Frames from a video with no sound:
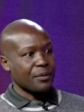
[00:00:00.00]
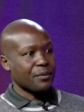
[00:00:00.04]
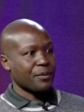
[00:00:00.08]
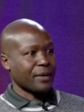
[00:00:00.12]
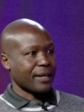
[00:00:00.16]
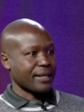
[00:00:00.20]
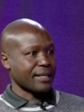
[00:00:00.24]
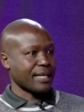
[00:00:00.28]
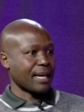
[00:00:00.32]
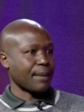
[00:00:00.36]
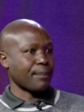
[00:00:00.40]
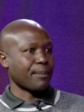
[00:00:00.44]

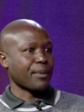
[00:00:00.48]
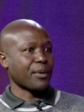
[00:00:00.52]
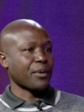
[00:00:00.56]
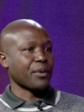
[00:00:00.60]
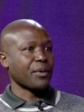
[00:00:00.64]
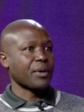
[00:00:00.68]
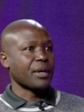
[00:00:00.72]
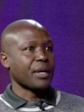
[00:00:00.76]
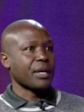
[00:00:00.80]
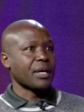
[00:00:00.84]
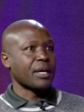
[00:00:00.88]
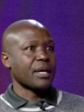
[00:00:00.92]
For
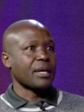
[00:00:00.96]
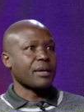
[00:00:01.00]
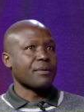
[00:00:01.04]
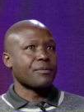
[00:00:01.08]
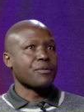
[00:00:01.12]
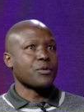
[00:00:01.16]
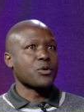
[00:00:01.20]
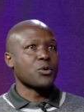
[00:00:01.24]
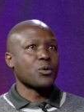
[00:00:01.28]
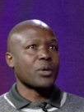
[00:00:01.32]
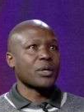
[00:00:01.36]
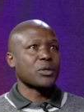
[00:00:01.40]
example,
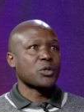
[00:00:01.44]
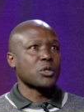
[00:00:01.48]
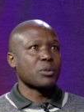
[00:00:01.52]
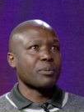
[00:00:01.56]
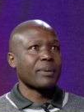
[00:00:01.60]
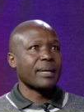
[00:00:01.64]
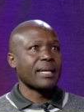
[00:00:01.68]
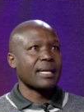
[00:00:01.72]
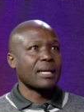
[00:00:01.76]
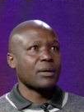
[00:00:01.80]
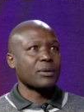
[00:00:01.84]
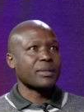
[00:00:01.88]
if you were to
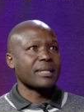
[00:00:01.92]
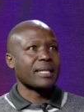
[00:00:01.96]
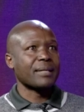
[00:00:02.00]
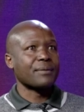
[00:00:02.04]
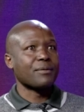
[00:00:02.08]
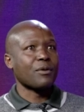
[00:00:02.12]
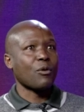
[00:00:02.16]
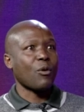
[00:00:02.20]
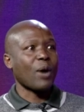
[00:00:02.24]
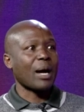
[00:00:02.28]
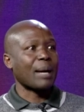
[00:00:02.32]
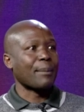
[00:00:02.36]
spend in a hotel
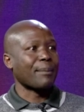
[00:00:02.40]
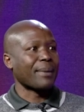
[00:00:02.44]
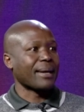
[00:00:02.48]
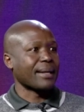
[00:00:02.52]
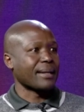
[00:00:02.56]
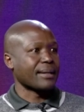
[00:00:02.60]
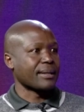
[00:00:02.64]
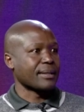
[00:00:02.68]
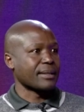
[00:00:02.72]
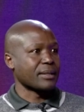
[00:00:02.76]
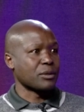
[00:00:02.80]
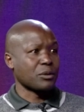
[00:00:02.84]
for one
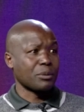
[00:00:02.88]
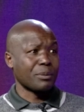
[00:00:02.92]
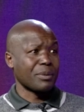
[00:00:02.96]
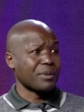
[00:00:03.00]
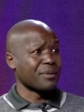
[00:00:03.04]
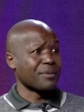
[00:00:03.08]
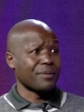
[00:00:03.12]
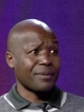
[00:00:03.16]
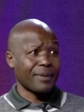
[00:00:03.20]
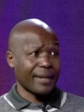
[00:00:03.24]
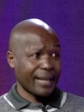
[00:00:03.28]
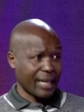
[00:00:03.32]
month, it would
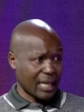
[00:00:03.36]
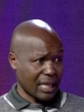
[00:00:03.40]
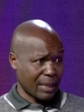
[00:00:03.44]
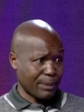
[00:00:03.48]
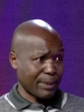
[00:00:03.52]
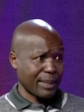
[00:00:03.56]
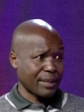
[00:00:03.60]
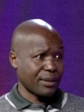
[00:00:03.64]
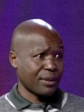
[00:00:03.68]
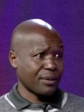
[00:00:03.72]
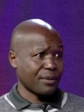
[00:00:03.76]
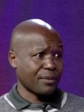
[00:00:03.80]
be very
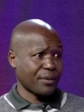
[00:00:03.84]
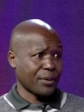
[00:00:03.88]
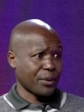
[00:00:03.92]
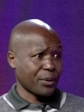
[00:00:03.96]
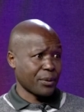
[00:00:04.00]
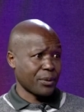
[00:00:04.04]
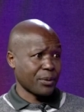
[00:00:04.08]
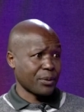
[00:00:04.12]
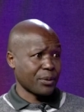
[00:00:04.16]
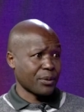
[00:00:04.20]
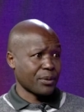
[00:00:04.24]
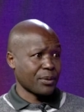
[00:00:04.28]
expensive for
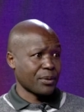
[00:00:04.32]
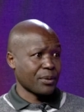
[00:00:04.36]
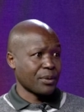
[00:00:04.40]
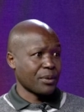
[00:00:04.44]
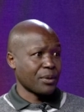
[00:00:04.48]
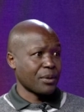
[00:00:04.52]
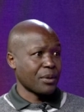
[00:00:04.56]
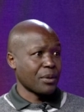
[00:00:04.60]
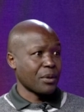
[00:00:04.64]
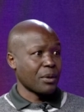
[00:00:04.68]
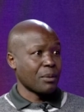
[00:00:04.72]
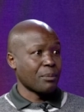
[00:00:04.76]
you.
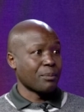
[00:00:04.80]
Mm-hmm.